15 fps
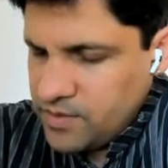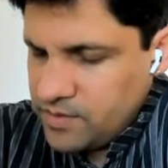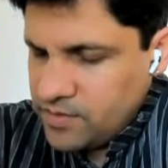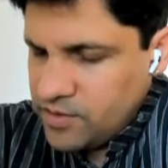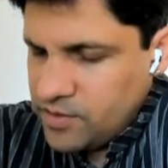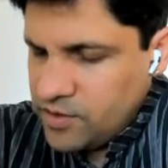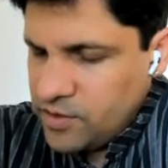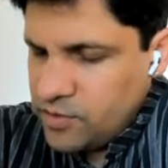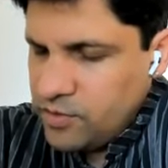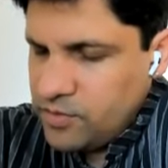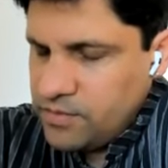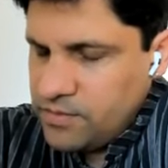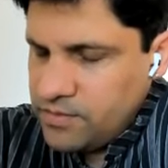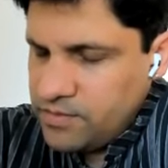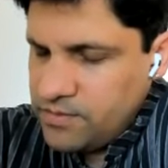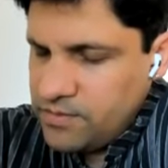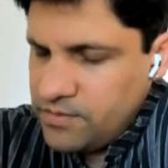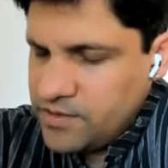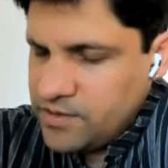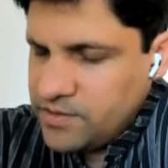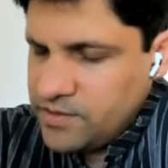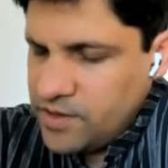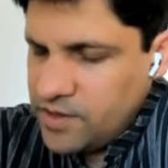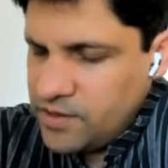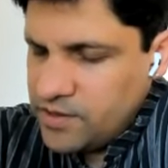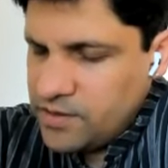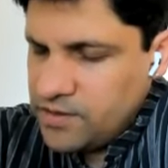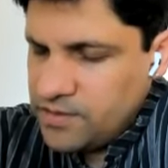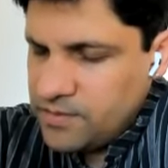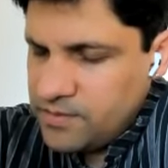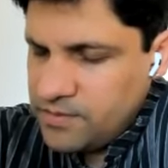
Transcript: This is a clue. This is a hint.